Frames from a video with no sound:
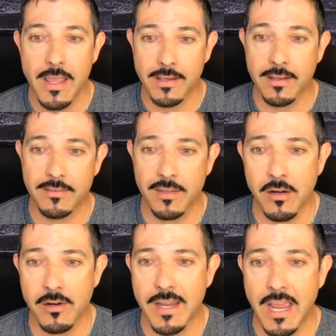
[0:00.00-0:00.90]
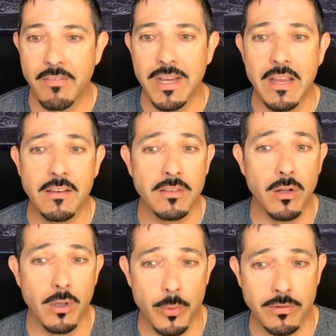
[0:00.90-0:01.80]
Considering having a
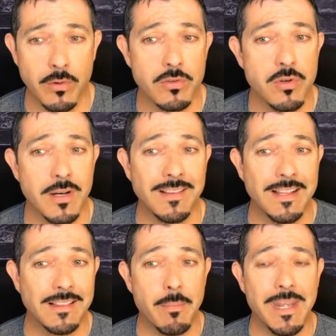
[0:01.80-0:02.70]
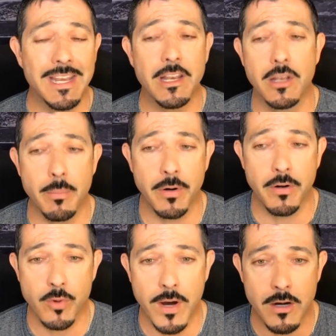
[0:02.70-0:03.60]
soloist or strictly limiting the number
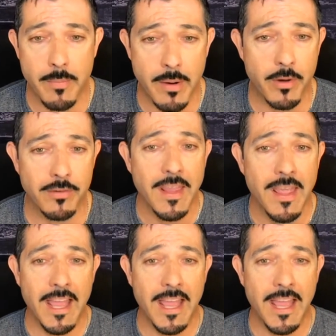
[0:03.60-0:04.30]
of choir members